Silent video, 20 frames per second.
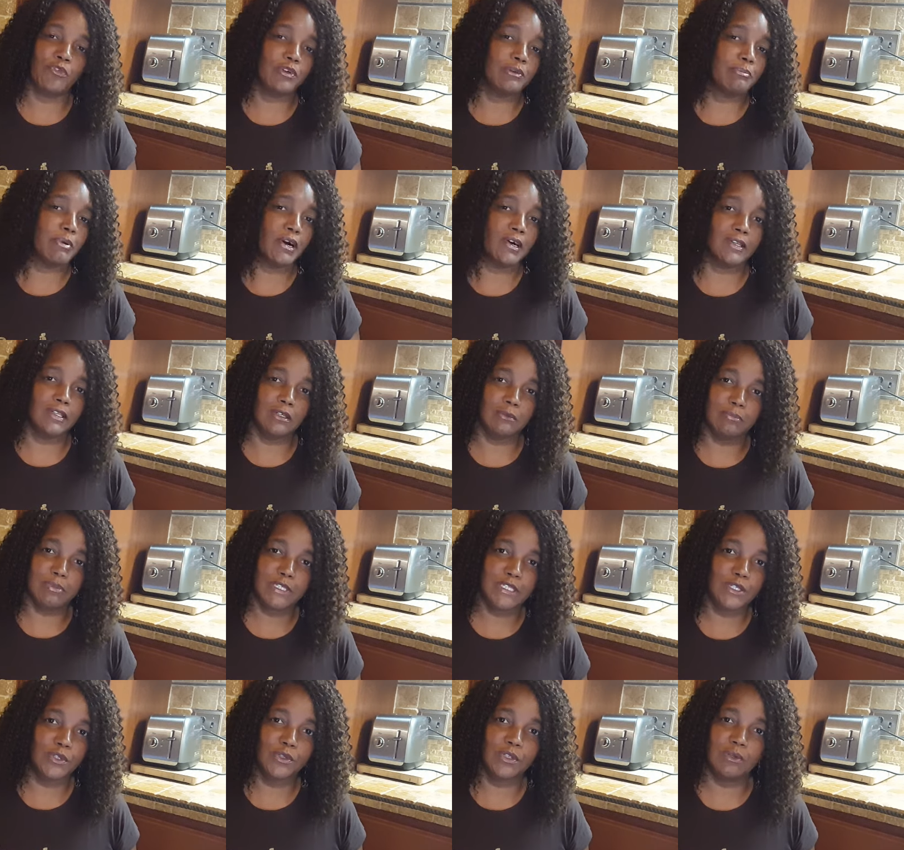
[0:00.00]
three part
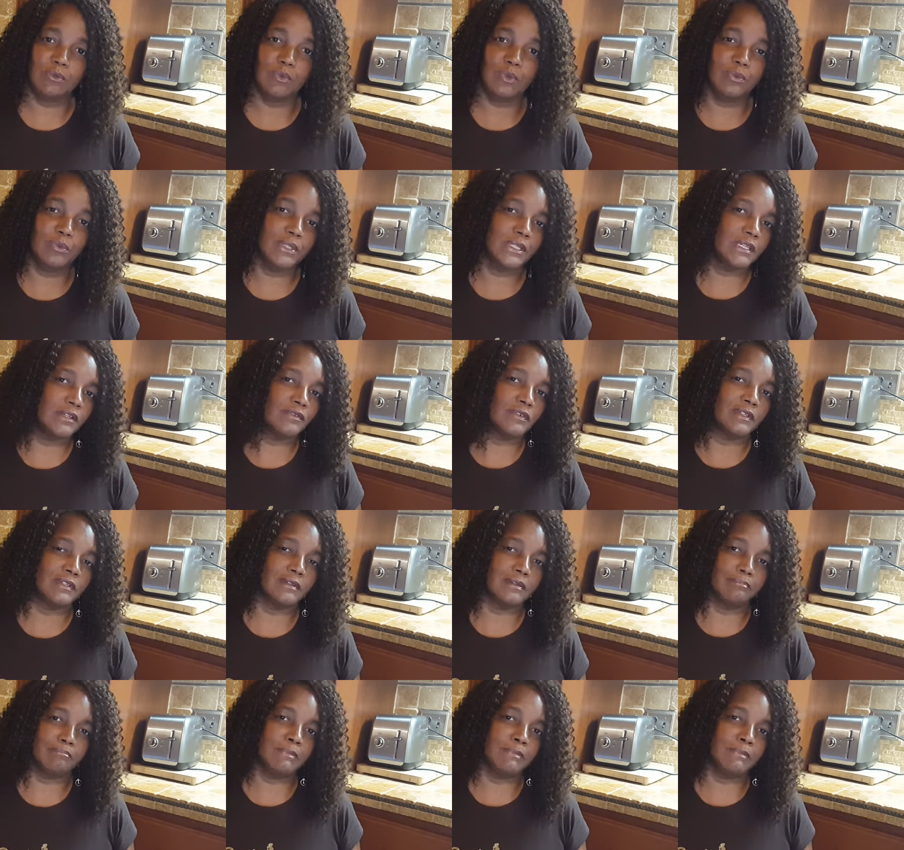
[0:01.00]
episode and we wouldn't even